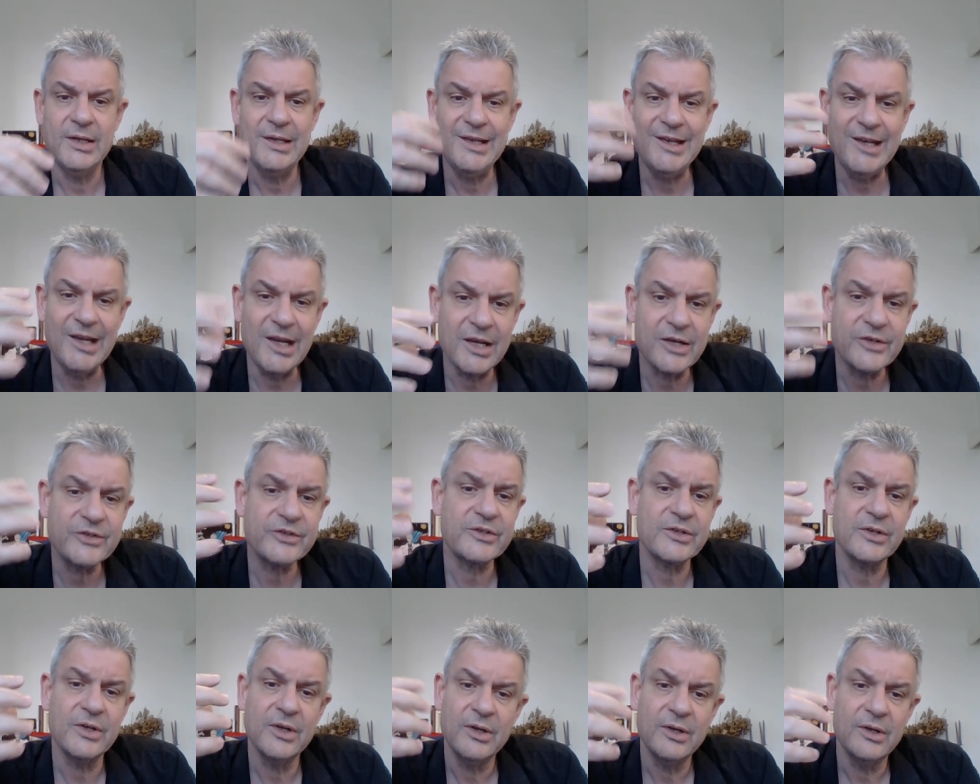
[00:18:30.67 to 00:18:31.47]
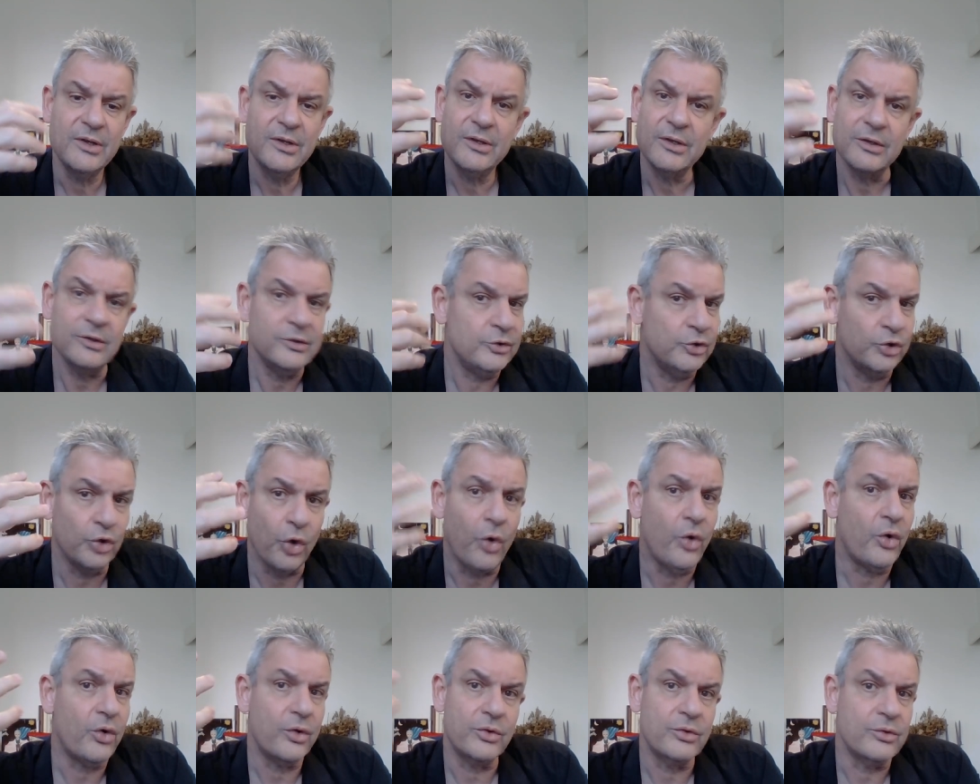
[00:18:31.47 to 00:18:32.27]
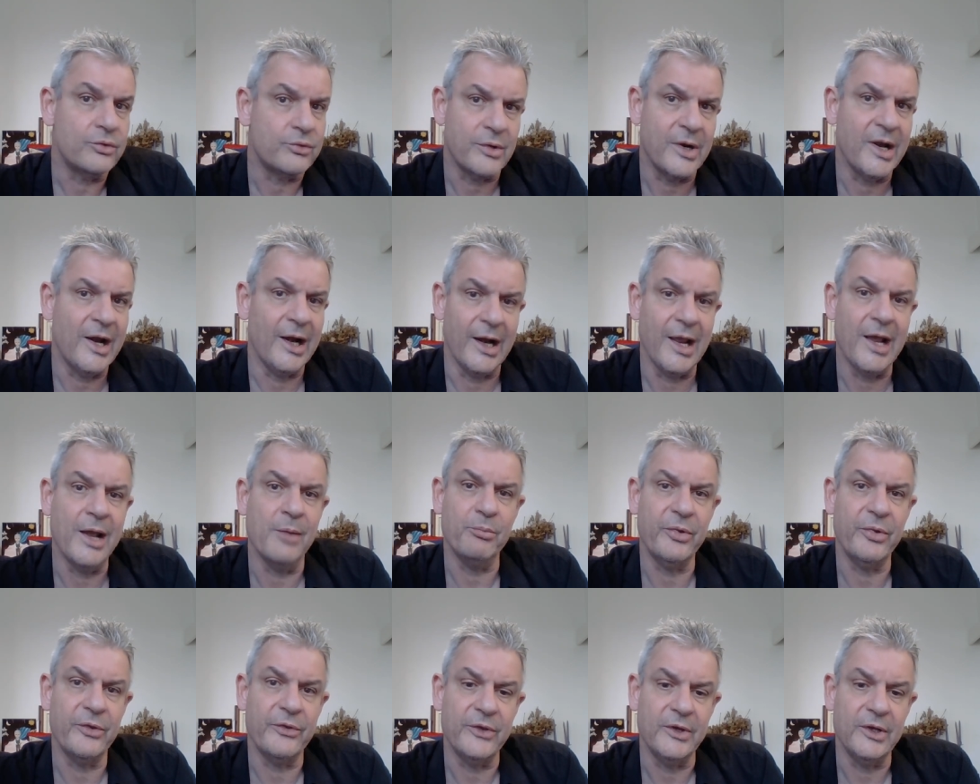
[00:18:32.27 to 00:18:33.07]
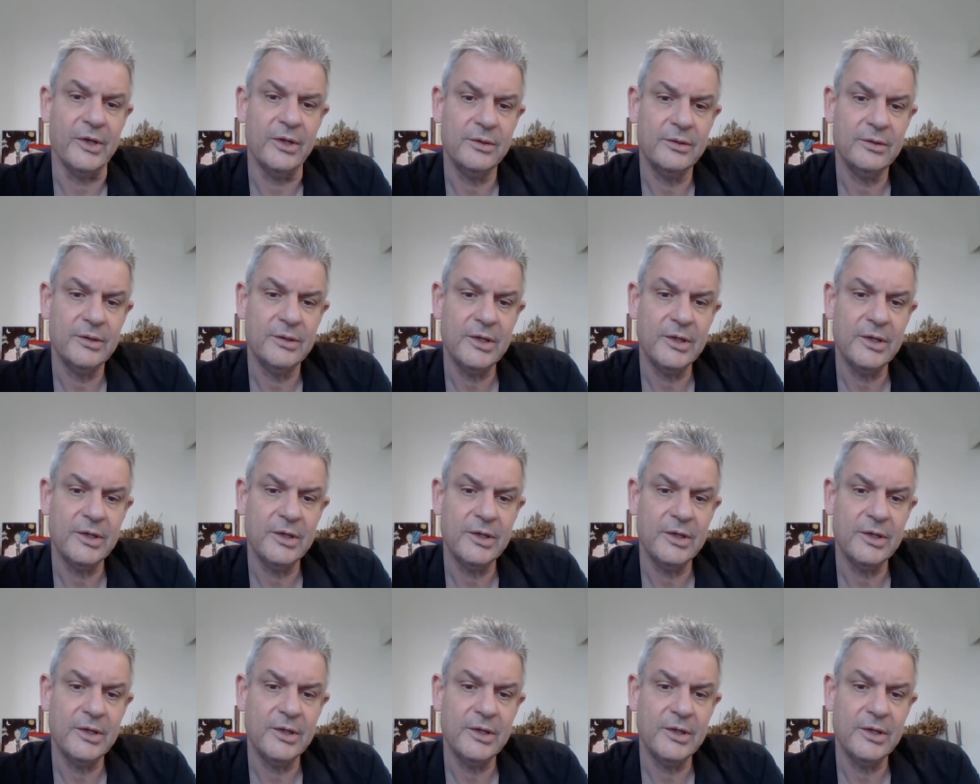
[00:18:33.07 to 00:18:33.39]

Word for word: he has no real empathy.